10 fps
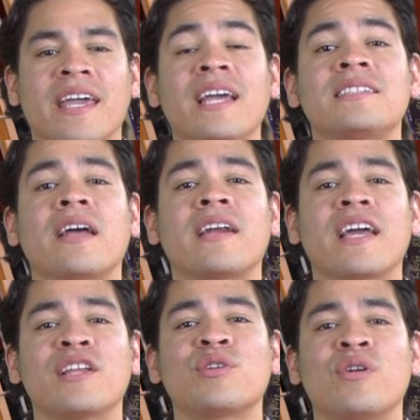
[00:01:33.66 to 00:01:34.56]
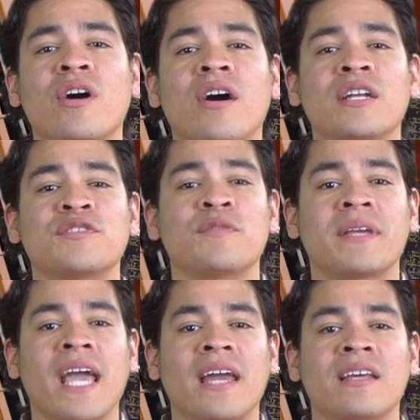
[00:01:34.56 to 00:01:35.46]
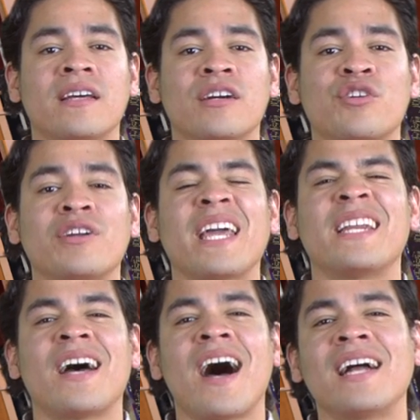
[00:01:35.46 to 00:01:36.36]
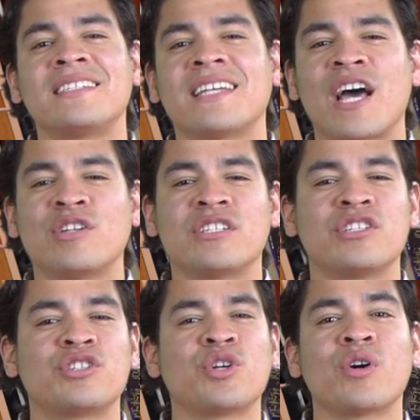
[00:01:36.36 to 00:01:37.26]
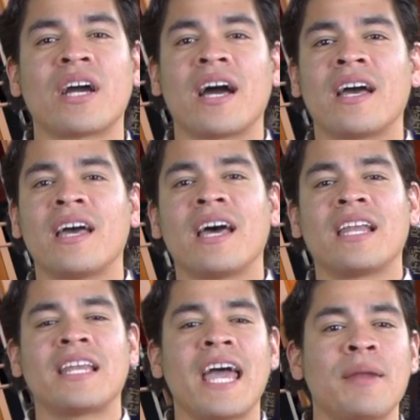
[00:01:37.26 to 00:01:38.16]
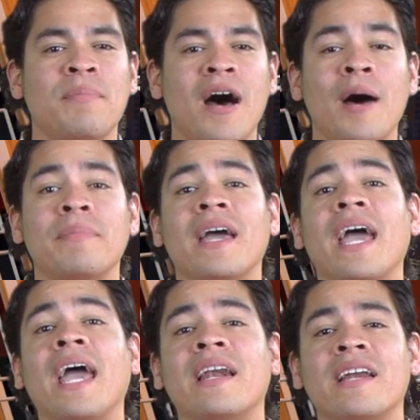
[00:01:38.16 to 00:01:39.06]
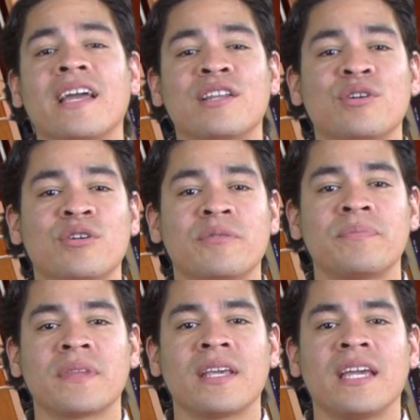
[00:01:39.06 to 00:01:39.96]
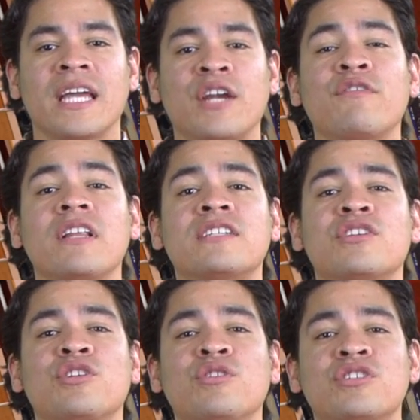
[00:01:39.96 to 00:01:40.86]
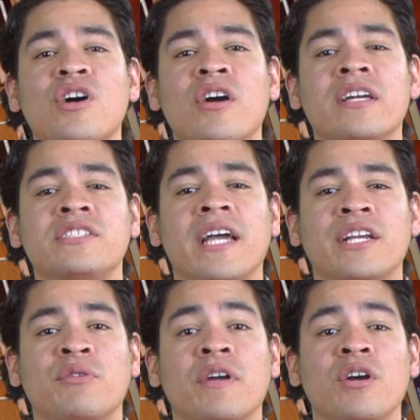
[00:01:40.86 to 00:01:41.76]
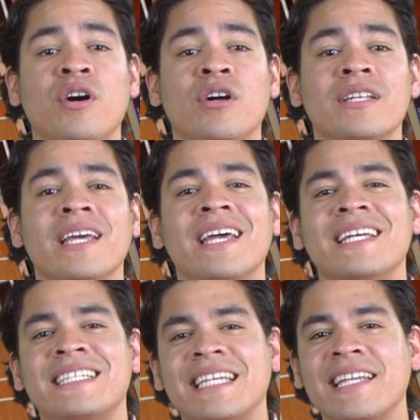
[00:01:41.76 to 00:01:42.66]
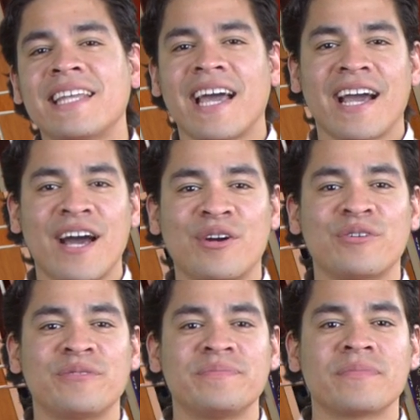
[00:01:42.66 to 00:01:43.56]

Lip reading: He's a reggaeton artist from Canada creating hot sounds in soca, Latin pop, and reggaeton. He released a new song in January called Si Te Agarro.